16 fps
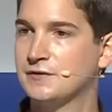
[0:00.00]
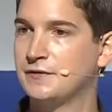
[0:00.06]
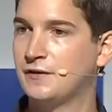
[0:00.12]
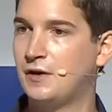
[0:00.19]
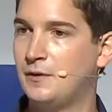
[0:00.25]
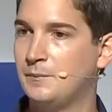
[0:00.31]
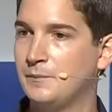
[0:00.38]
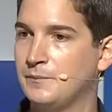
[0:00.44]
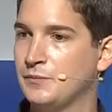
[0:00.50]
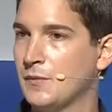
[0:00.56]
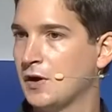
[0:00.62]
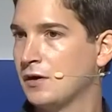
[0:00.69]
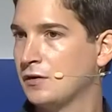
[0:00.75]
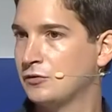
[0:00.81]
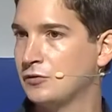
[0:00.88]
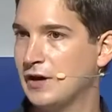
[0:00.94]
from
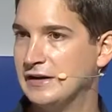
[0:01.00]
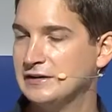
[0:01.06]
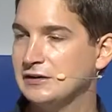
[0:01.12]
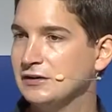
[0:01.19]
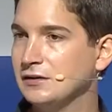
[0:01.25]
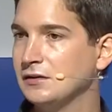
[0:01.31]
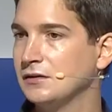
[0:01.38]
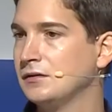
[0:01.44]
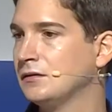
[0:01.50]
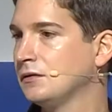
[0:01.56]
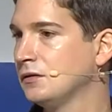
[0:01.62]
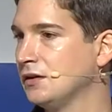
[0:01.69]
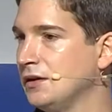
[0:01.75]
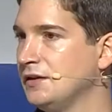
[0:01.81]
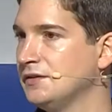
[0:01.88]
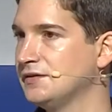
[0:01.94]
rental,
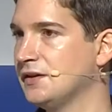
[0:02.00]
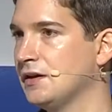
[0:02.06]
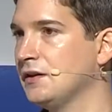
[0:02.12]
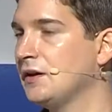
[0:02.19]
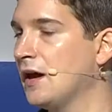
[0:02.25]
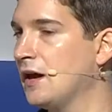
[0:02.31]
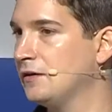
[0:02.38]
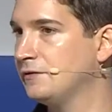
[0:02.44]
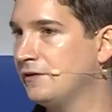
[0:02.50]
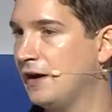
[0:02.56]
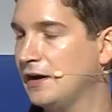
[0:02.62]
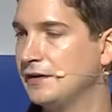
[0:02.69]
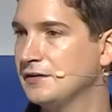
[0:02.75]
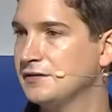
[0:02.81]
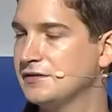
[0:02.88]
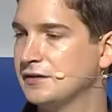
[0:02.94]
leasing, and
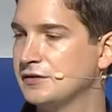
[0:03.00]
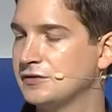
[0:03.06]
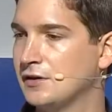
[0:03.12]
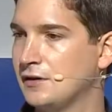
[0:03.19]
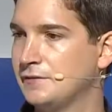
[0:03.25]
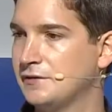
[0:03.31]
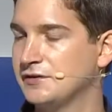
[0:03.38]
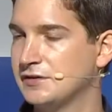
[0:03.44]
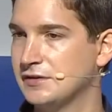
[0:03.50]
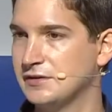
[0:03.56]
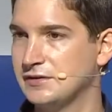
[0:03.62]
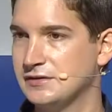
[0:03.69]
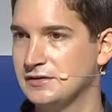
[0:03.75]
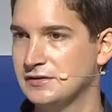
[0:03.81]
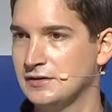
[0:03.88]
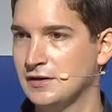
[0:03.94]
financing services